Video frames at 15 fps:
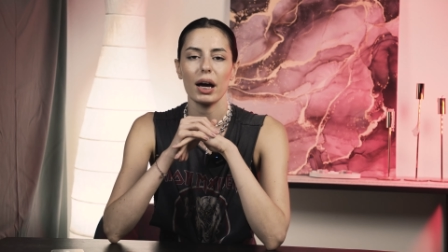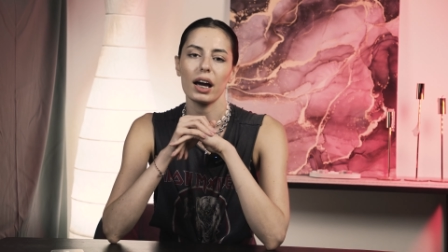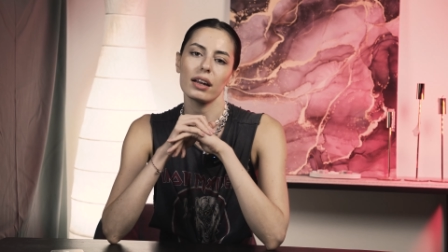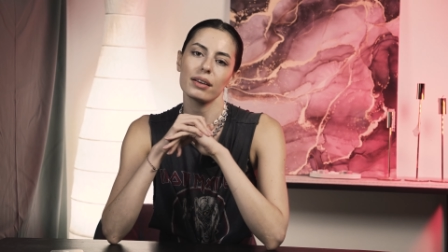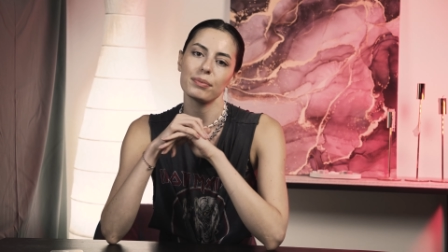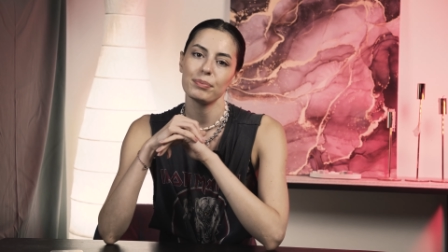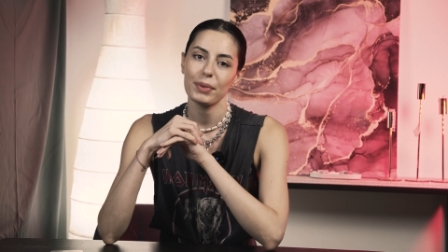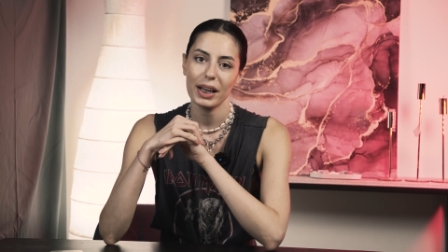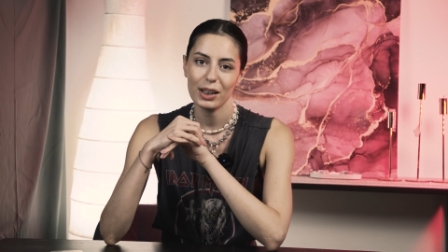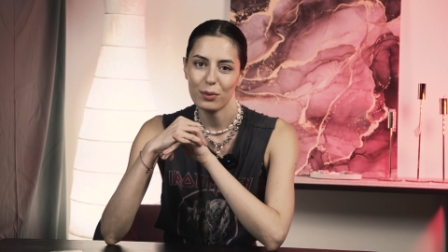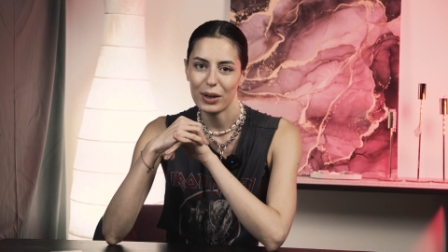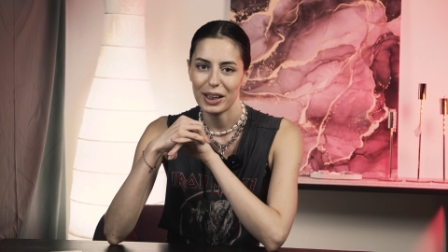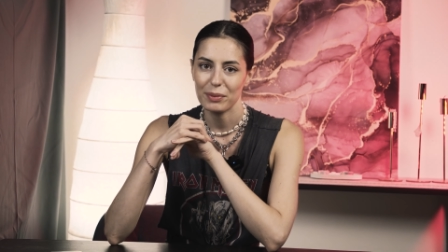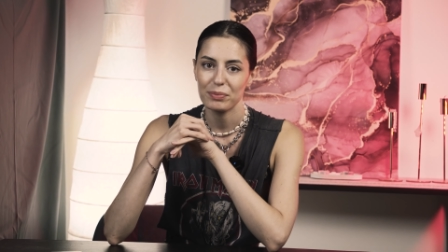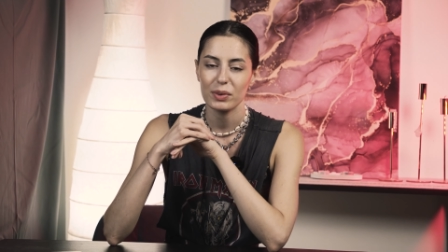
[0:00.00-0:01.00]
But
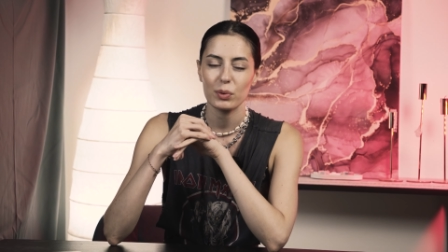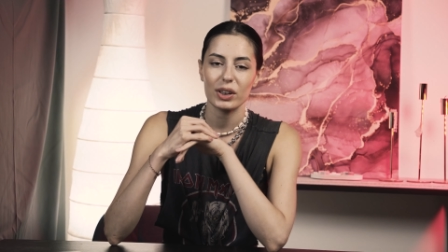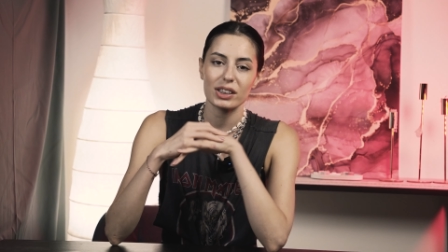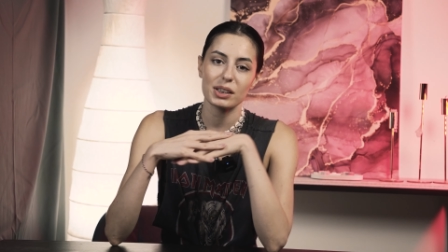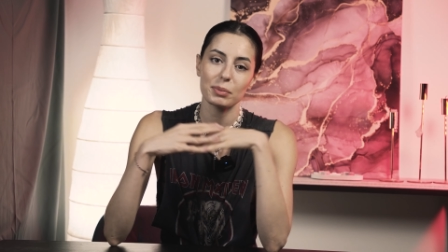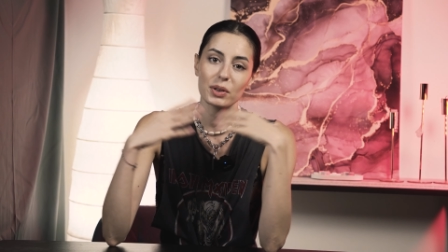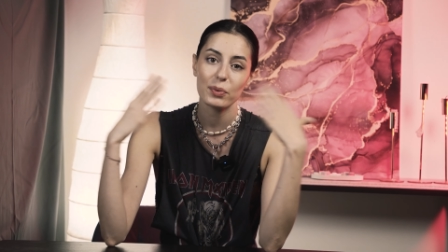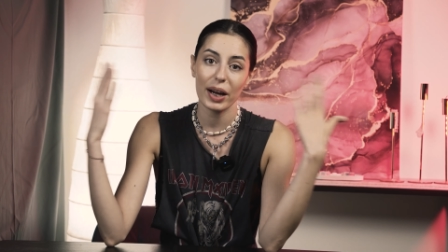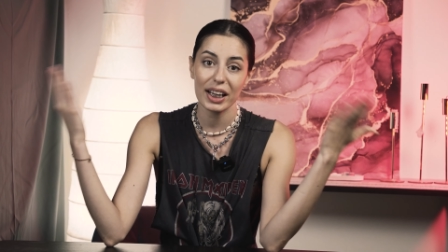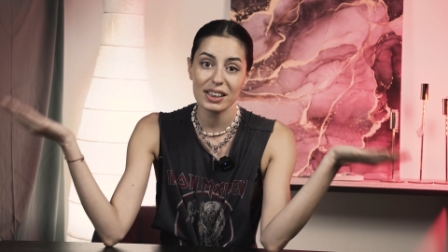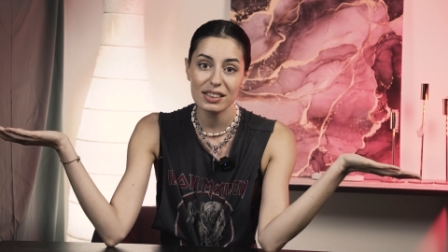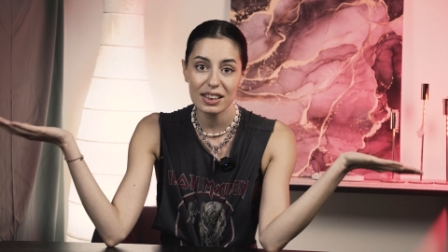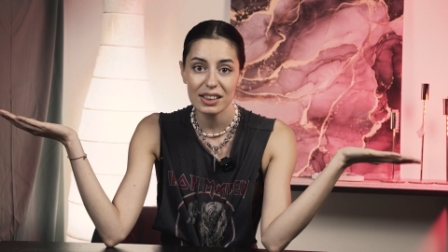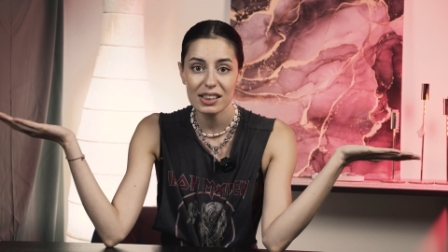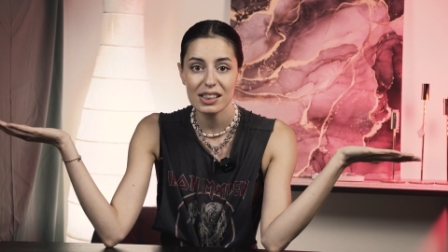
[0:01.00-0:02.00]
anyway, if you want some
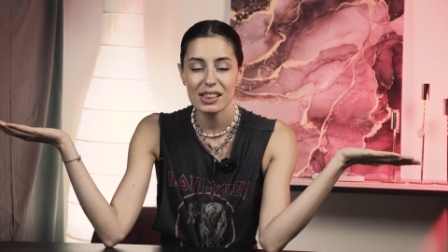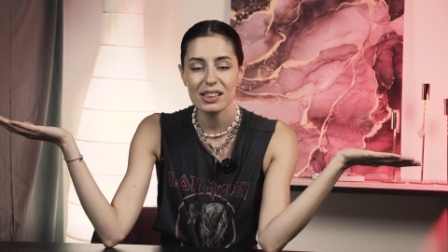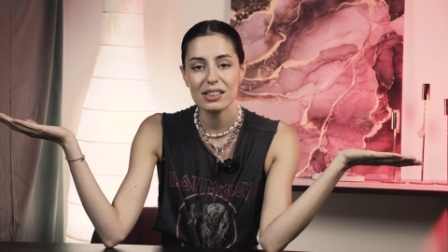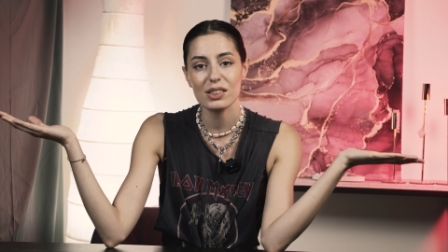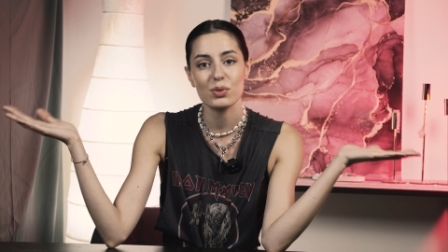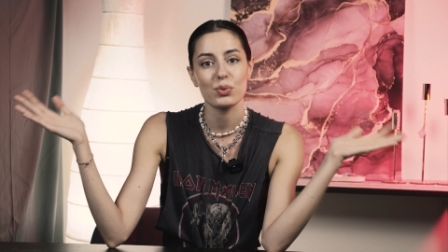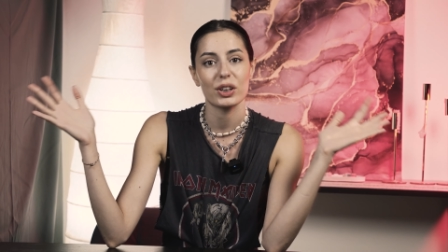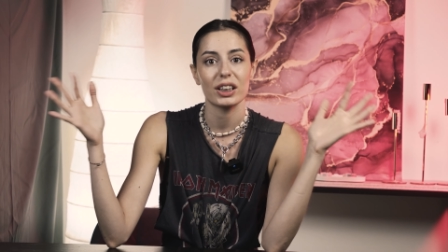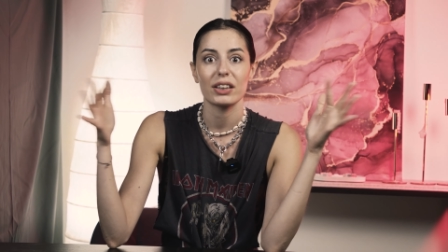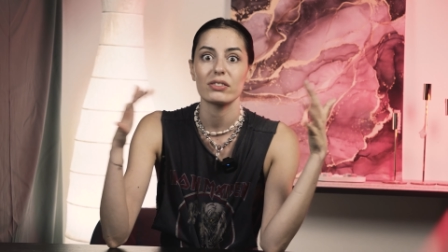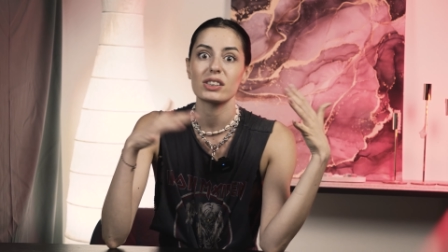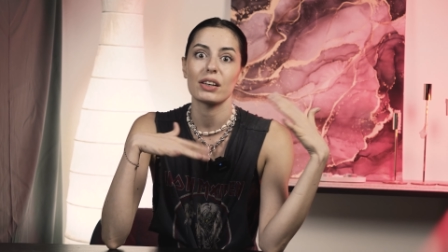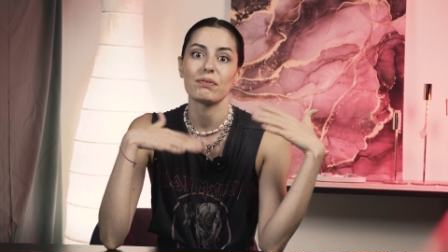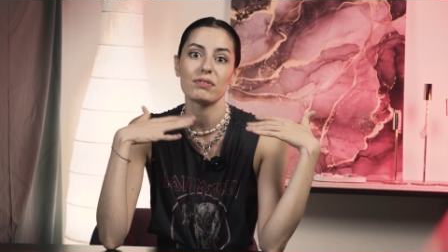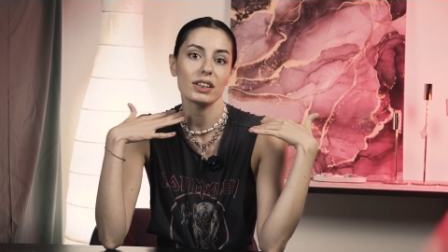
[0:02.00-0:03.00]
advices, want to
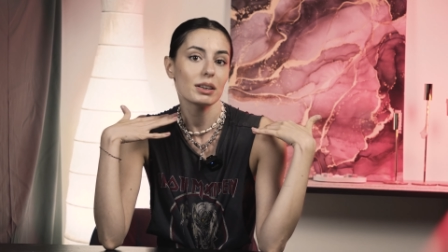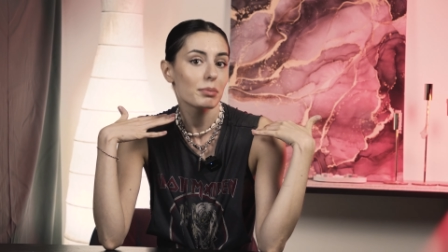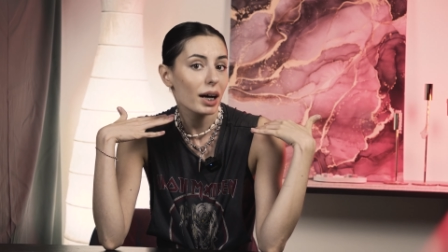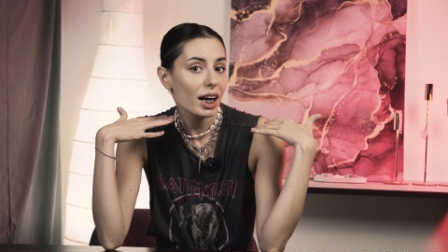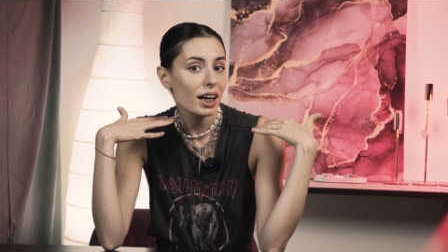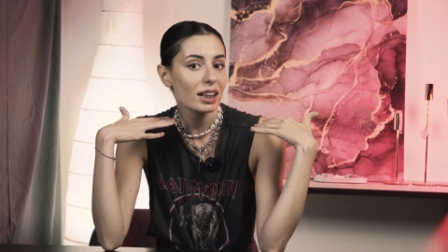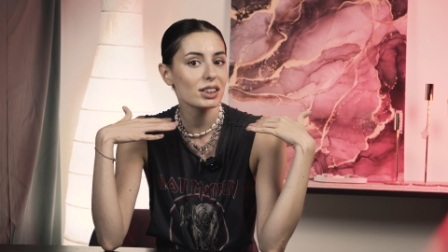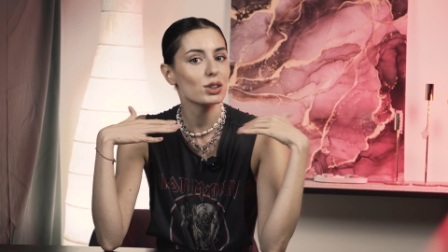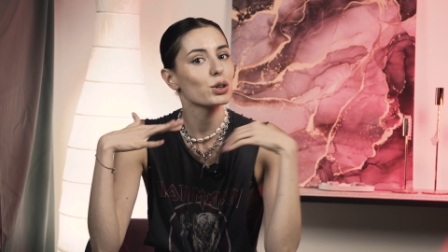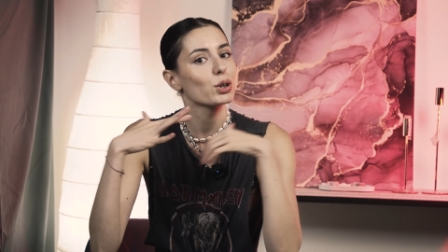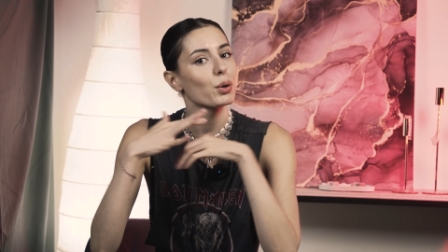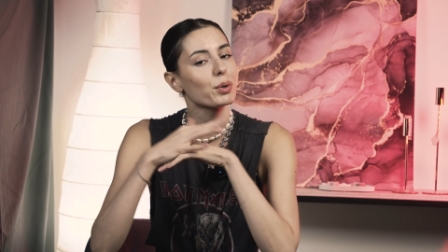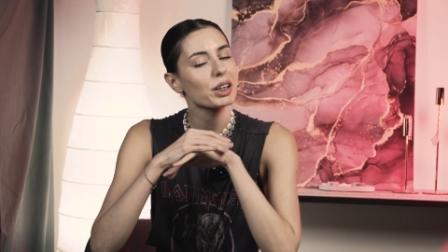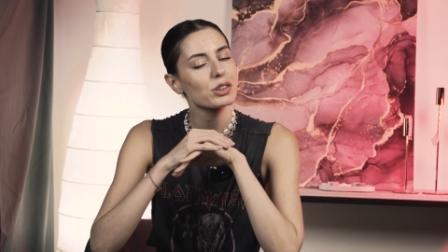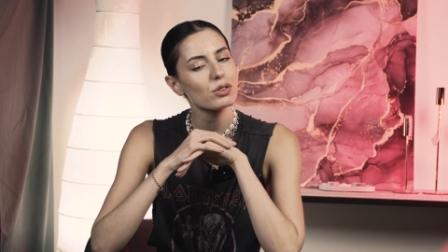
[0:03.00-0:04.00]
give some feedbacks, you
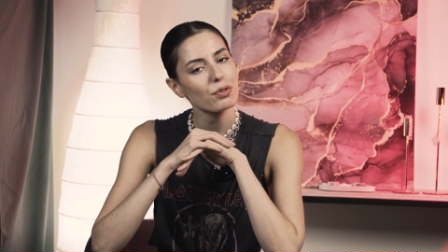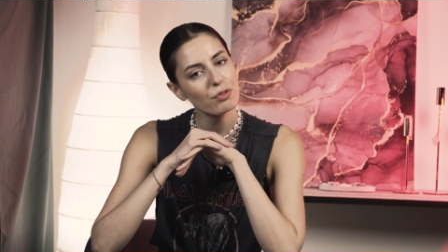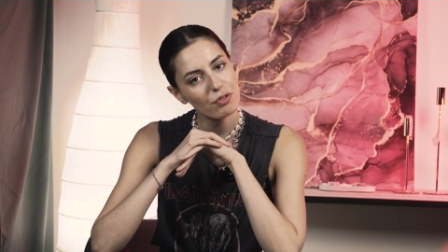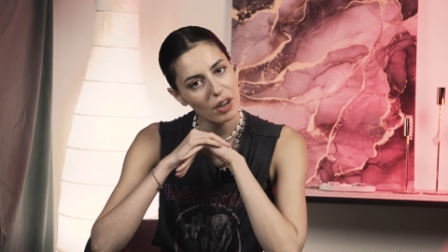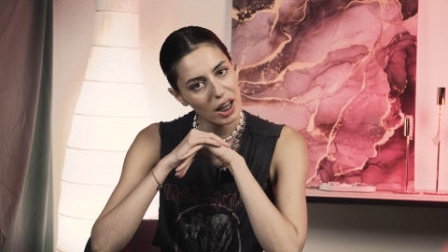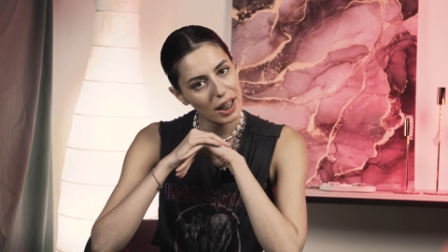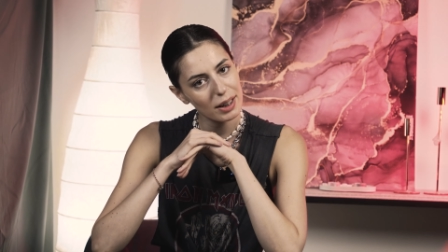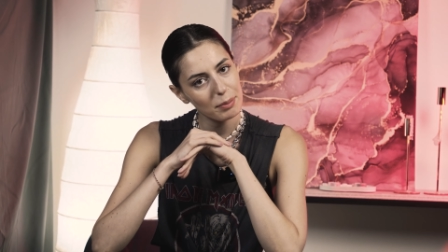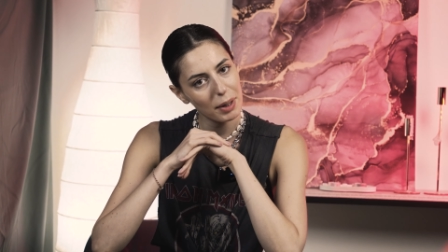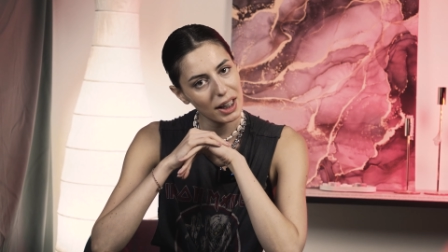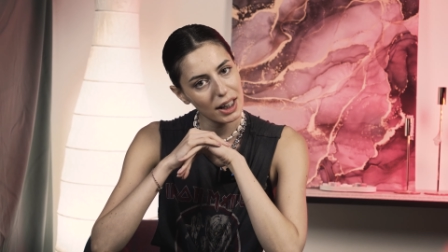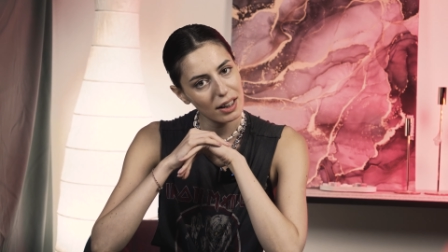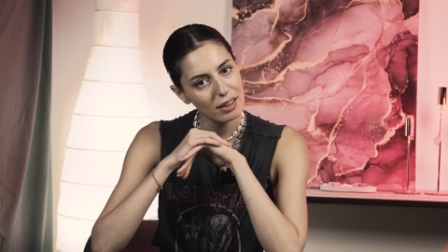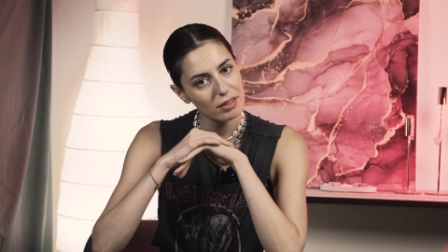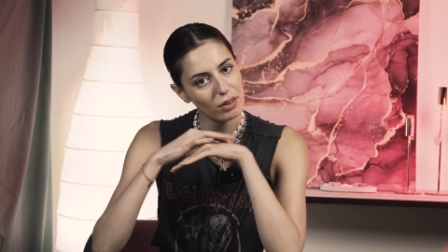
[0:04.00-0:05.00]
know where to find
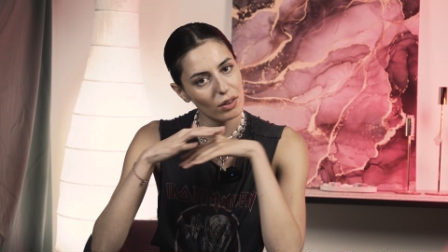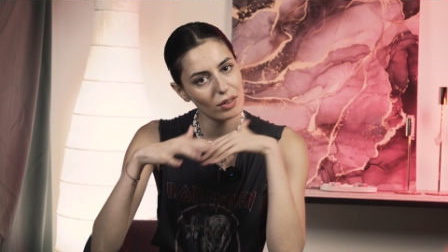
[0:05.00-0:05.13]
me.